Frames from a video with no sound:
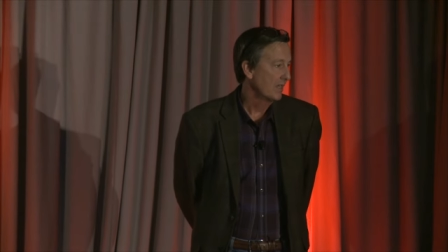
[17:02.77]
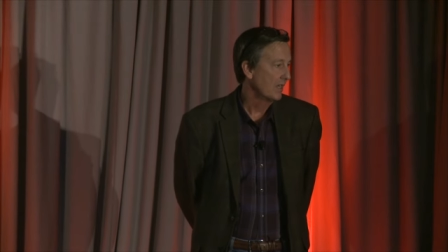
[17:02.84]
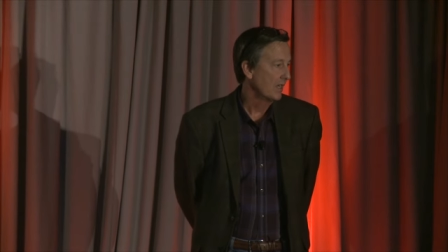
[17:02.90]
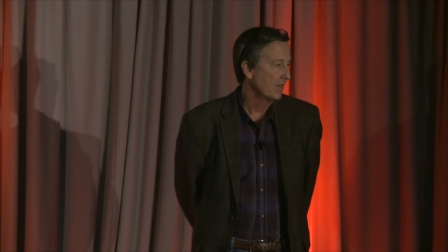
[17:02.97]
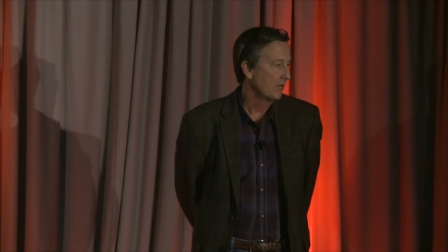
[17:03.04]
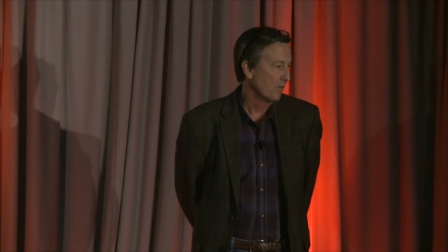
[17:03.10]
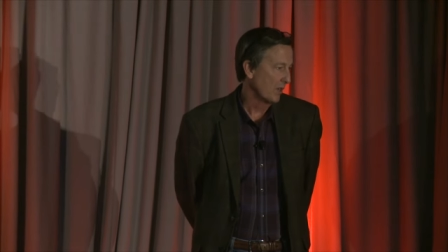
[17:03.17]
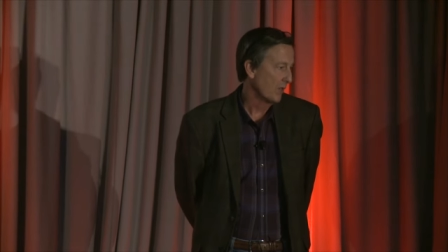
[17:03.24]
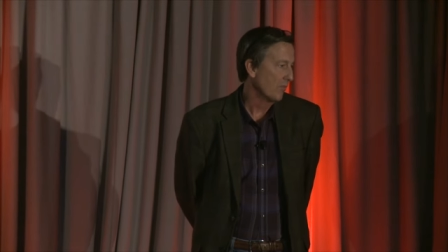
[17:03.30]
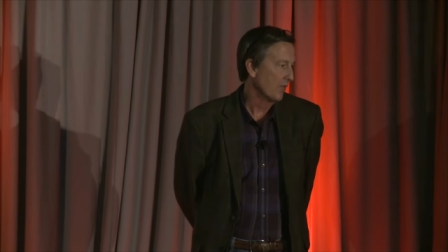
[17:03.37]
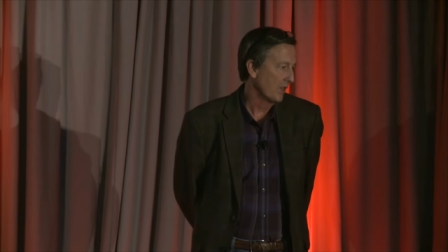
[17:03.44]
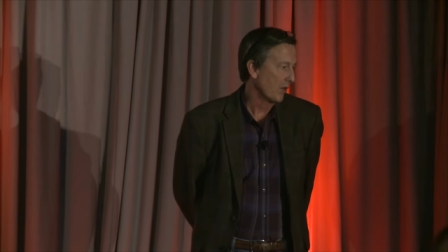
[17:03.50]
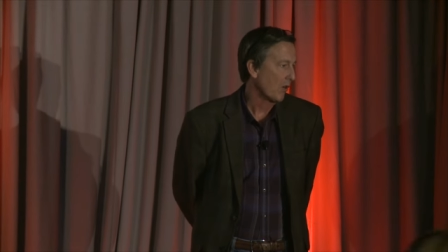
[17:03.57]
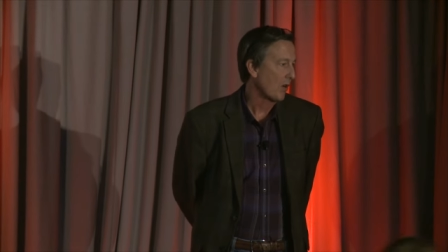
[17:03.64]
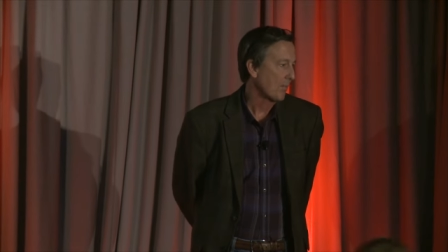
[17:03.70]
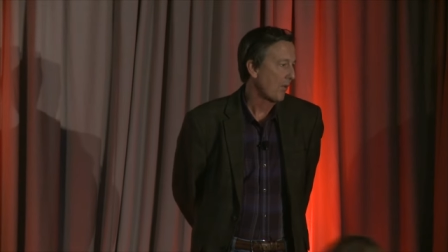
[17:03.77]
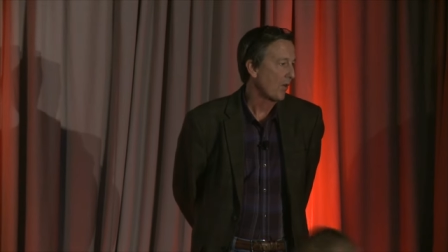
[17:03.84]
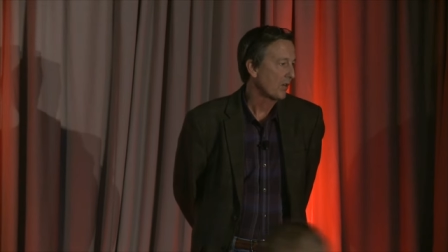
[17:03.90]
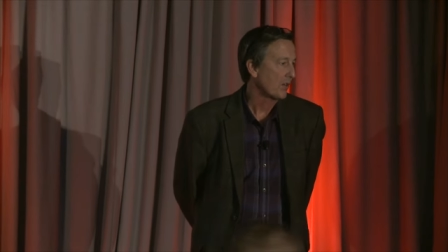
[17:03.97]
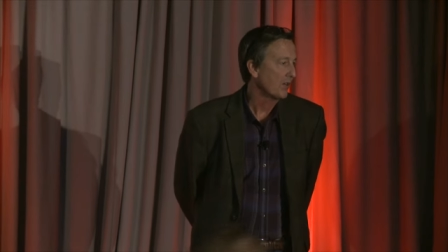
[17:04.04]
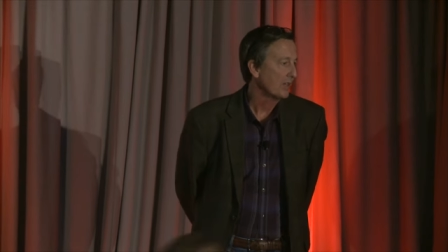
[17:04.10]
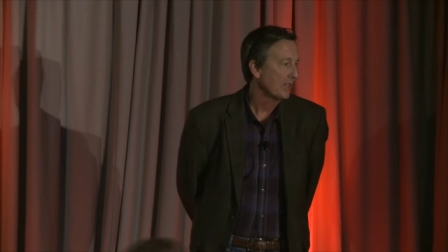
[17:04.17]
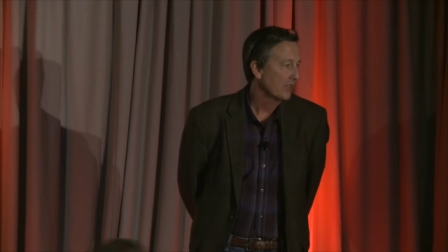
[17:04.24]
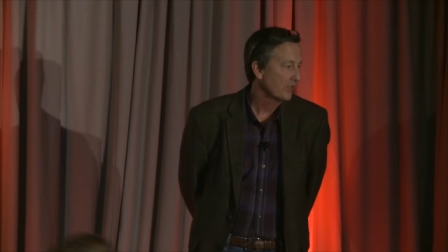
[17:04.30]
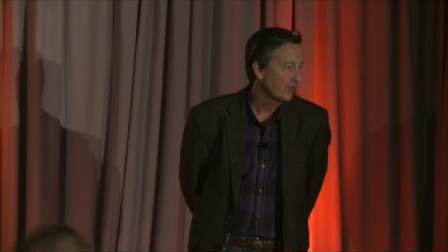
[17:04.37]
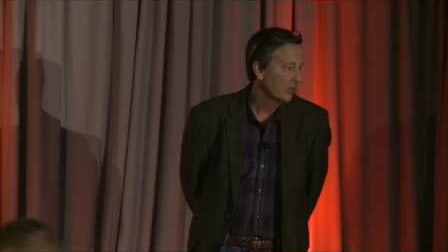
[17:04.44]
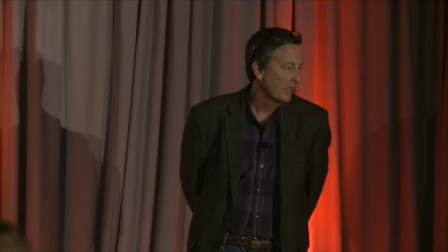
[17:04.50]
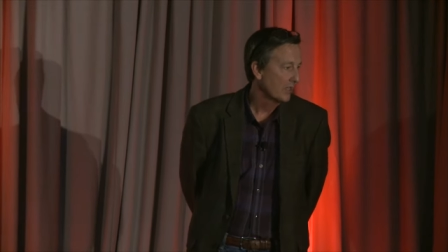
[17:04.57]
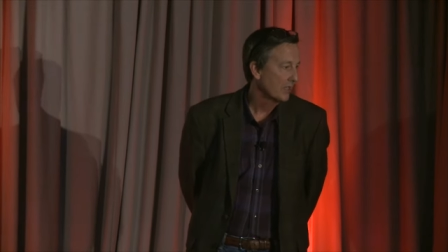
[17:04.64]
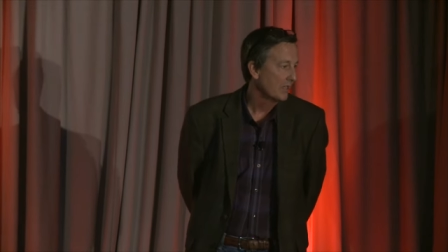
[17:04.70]
and we, we they're our partner in
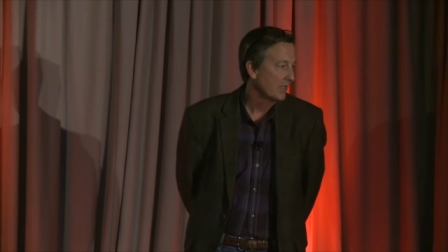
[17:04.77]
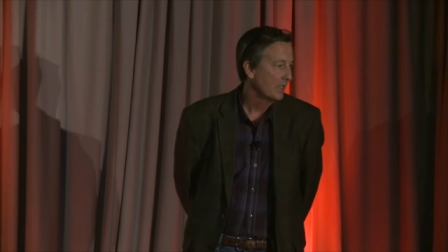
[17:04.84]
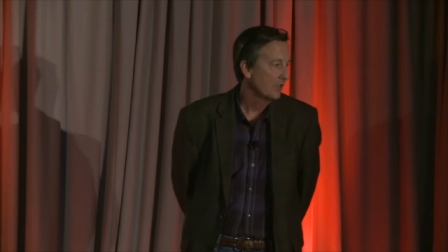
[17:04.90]
this uh, in